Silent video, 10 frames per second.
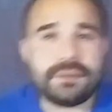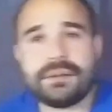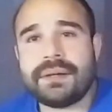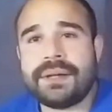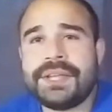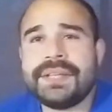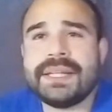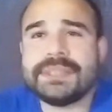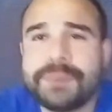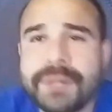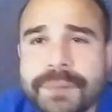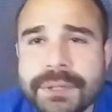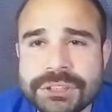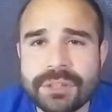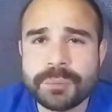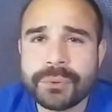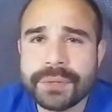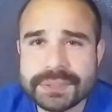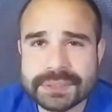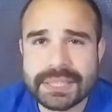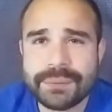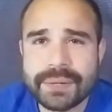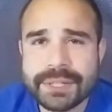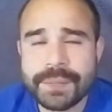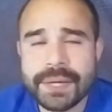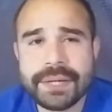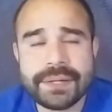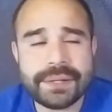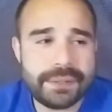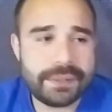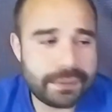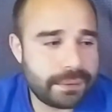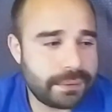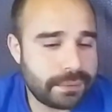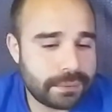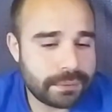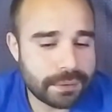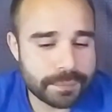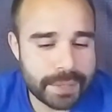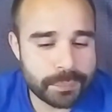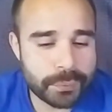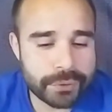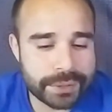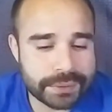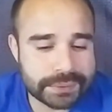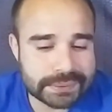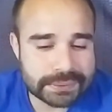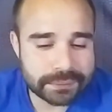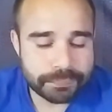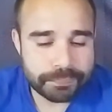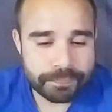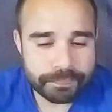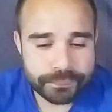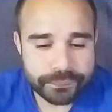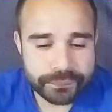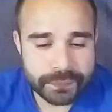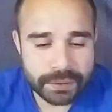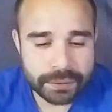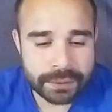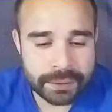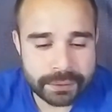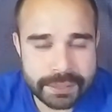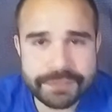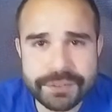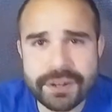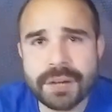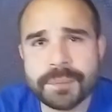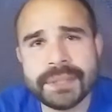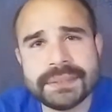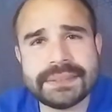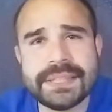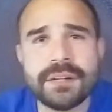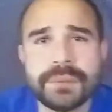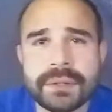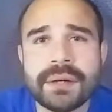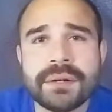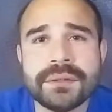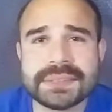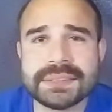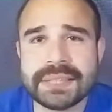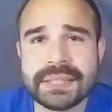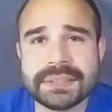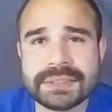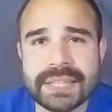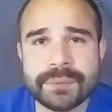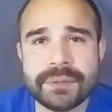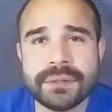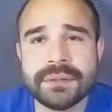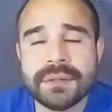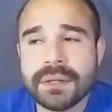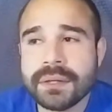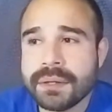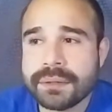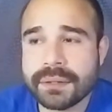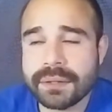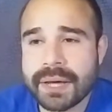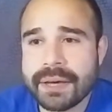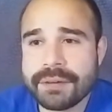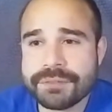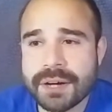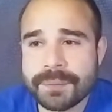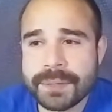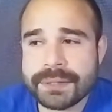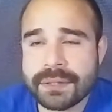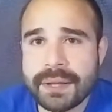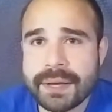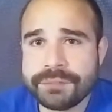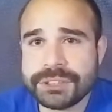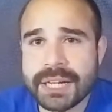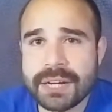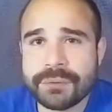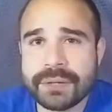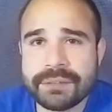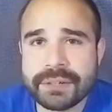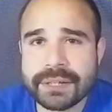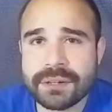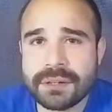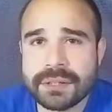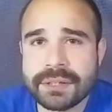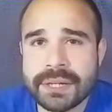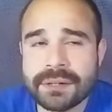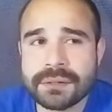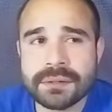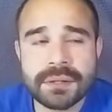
I think that's pretty much all the points that I wanted to make. All the main points. Uh, leave your comments down below since I disabled the live comment, the live chat, whatever they call it now.